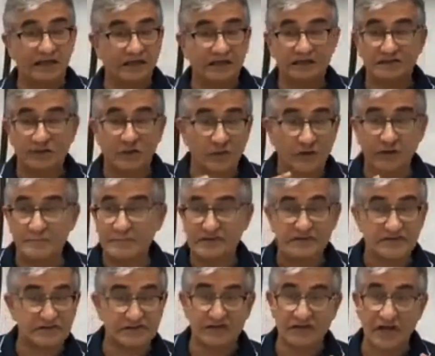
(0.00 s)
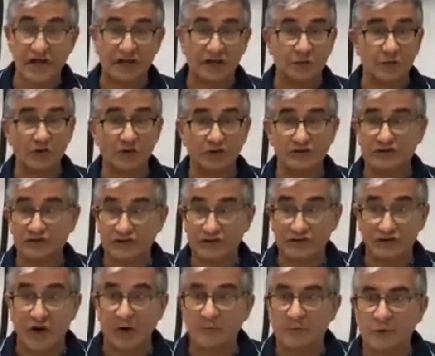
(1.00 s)
So when a business is going well, you
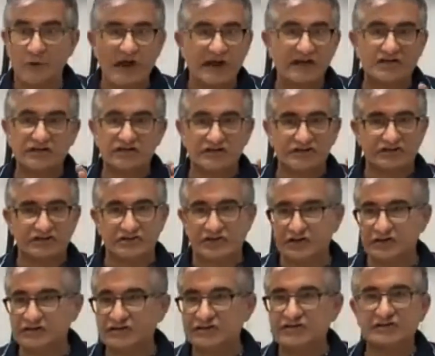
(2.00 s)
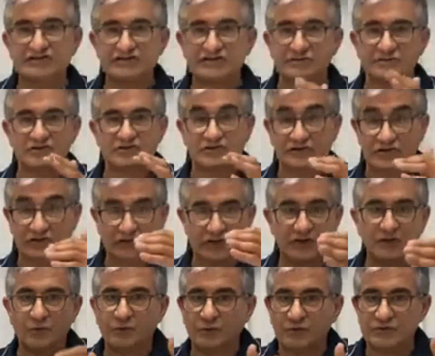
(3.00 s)
need operations, you need systems, you need,
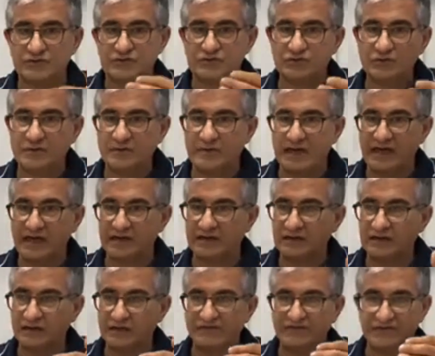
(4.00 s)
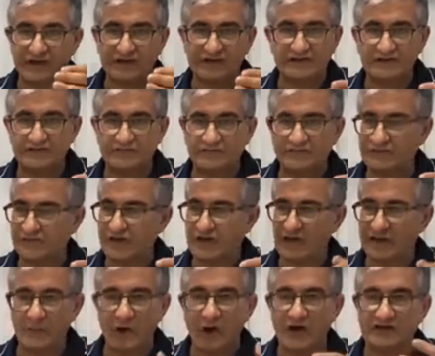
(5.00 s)
like what we were just talking about, effective
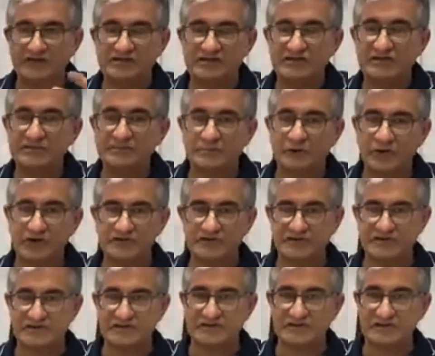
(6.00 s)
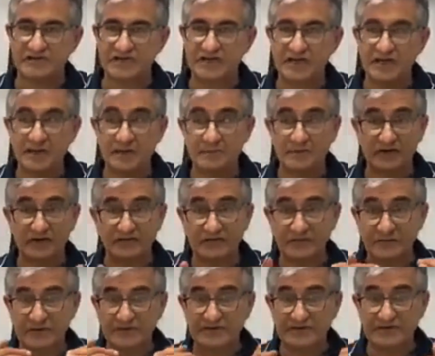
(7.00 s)
IT processes. But if your
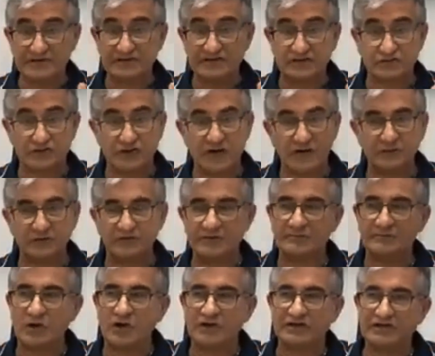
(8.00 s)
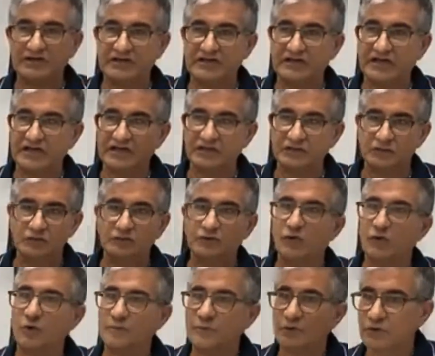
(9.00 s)
business is in trouble, you might need a good
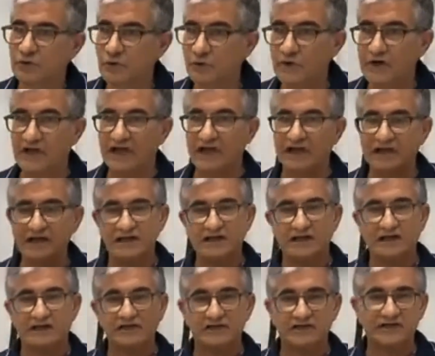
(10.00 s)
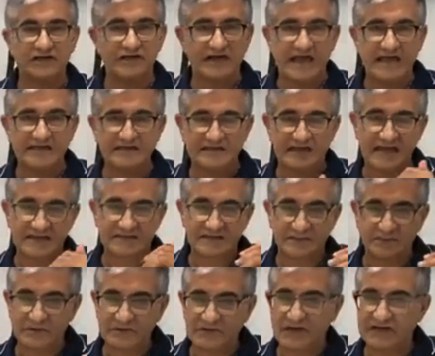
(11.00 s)
corporate lawyer, you need an asset
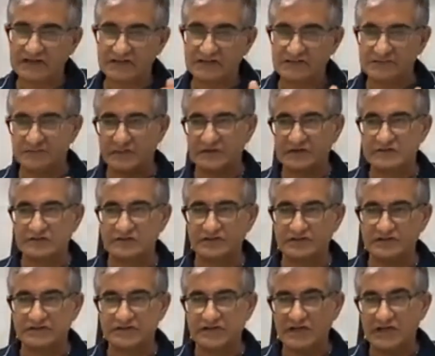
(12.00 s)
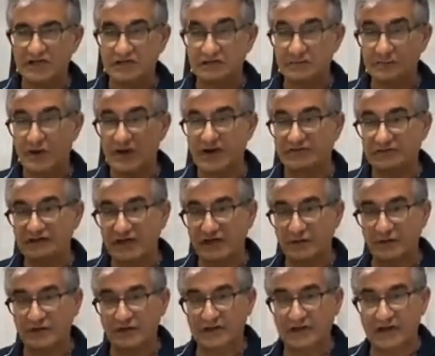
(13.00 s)
protection specialist, you might have to go
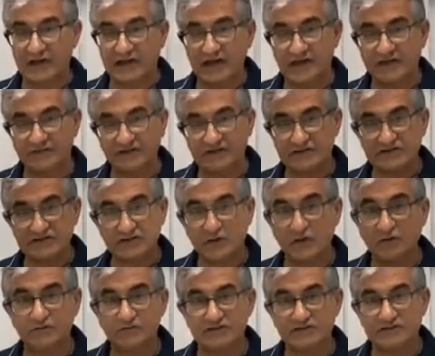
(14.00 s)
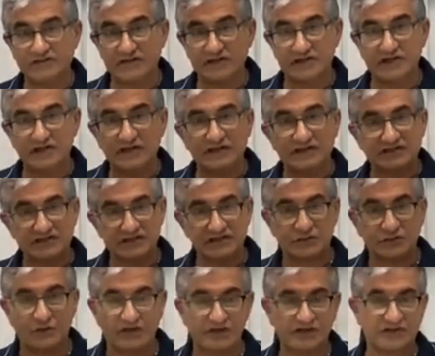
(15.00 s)
in and have an insolvency
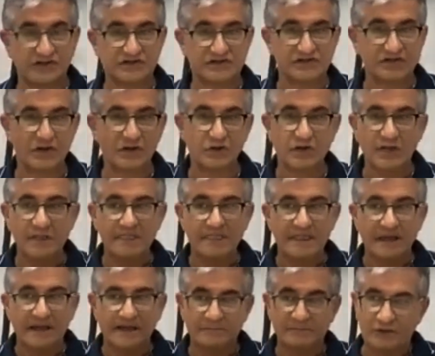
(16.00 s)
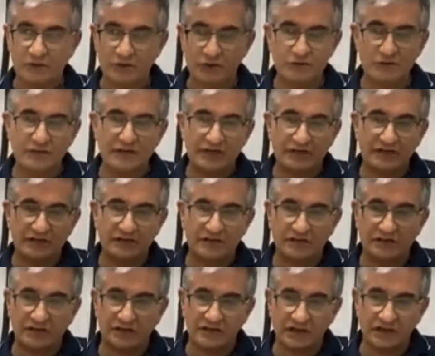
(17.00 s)
situation. So because we
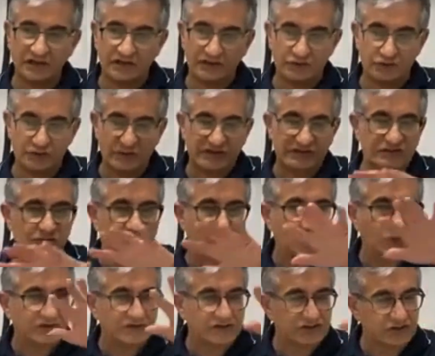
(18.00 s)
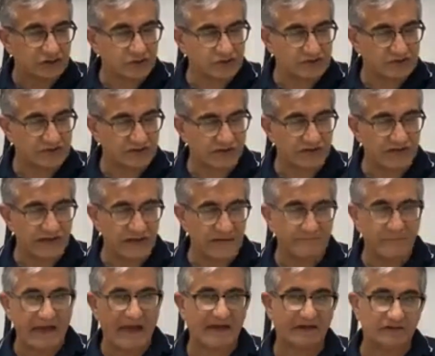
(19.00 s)
can address all issues that
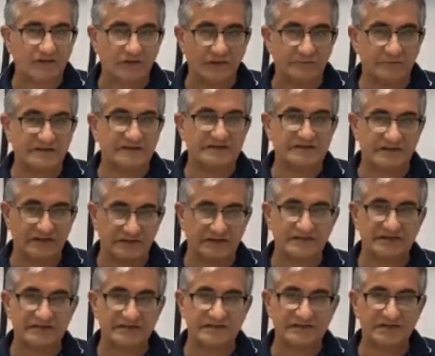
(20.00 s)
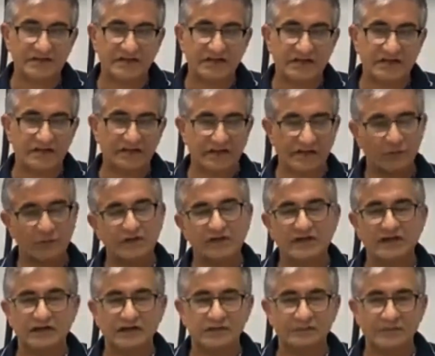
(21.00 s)
impact on a business, then we
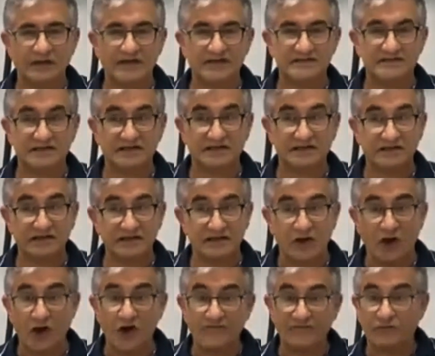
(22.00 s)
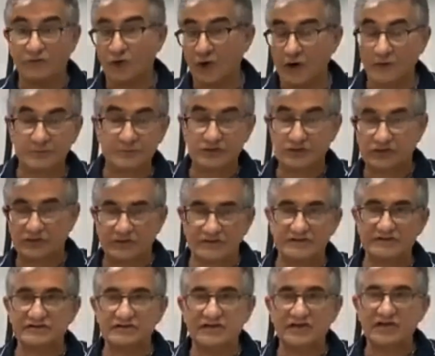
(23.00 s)
can basically offer
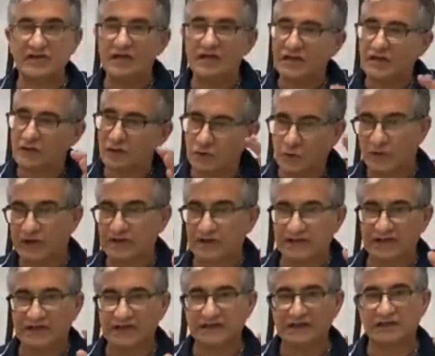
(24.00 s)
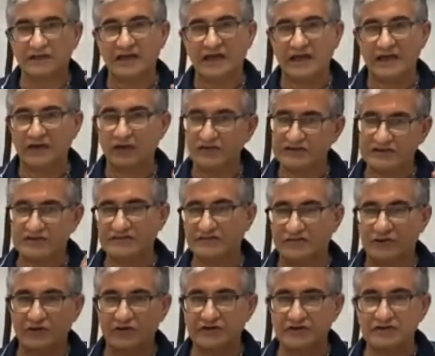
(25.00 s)
options quickly and
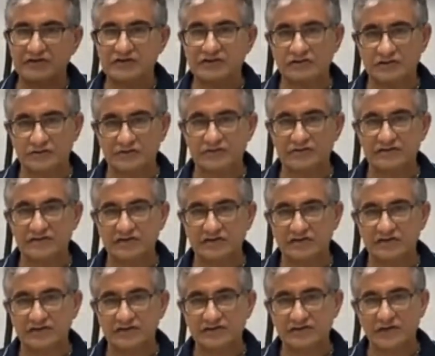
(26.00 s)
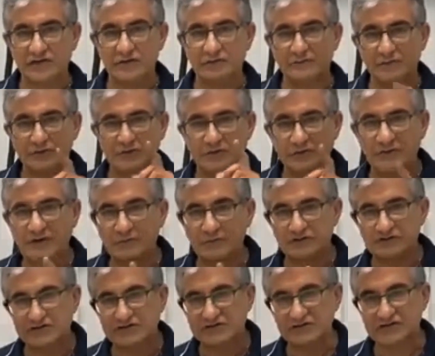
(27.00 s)
identify the issues. So, but remember,
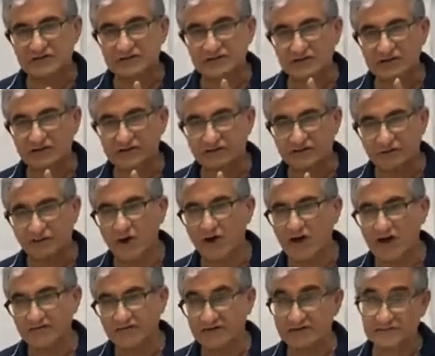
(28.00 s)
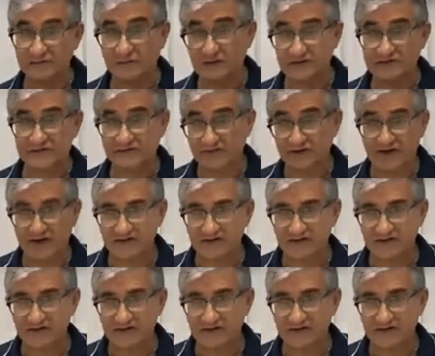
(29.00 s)
it's thrive as well as survive.